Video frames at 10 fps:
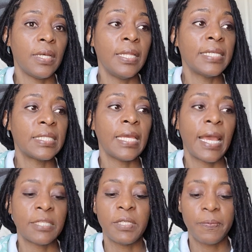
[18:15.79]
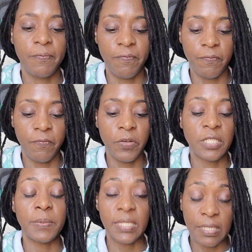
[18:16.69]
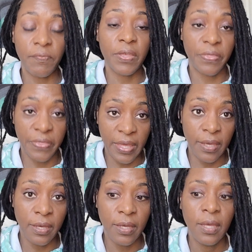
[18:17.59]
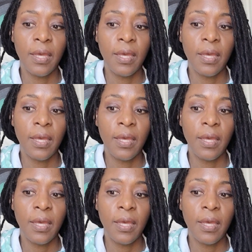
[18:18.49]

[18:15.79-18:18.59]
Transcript: unless they ask me for a specific thing.